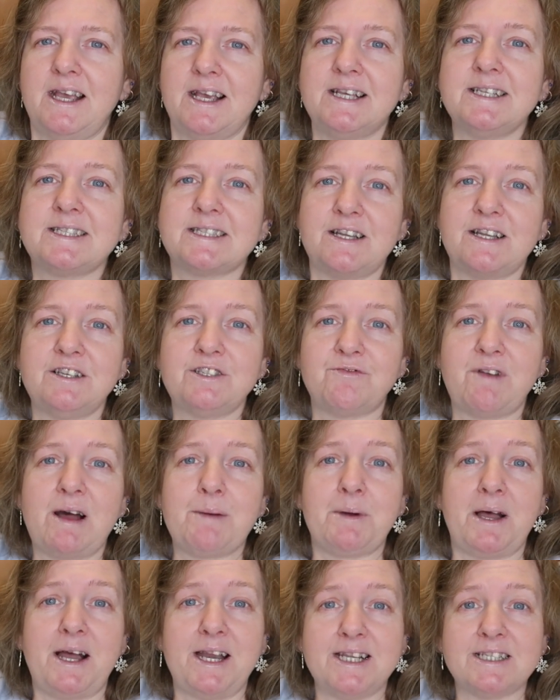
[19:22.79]
It's
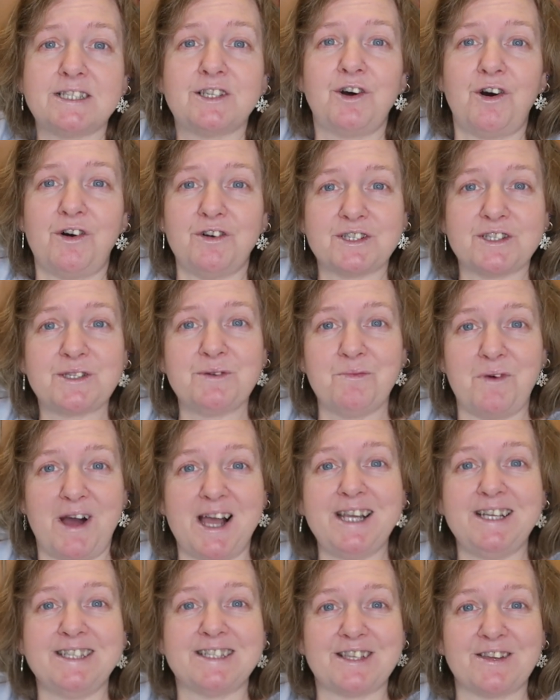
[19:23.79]
rubber and it's got some
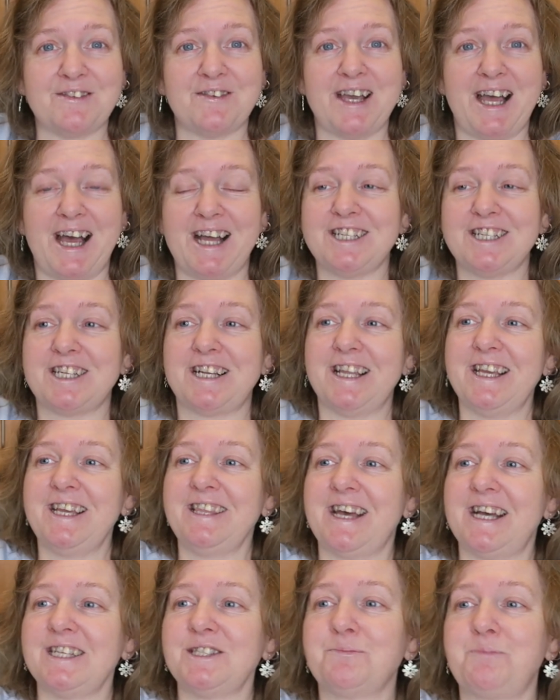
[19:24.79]
weight to it actually.
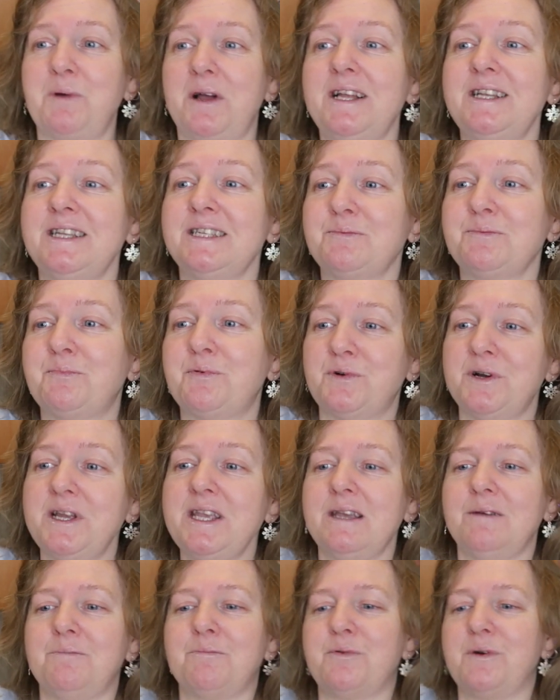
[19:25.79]
That's
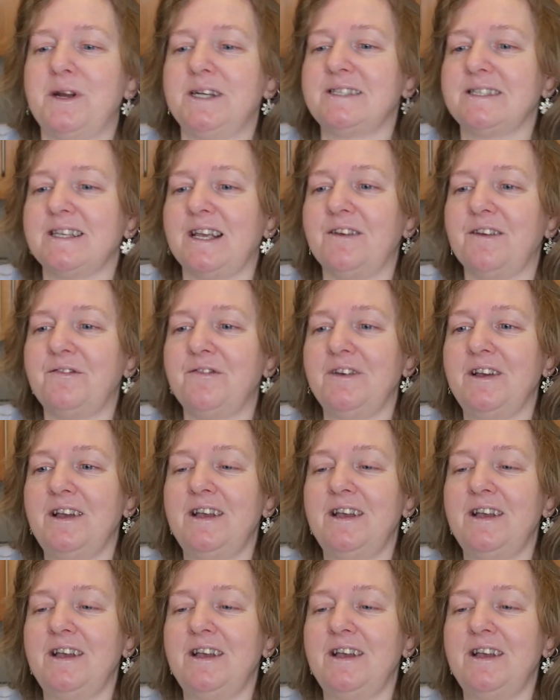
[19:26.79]
pretty impressive.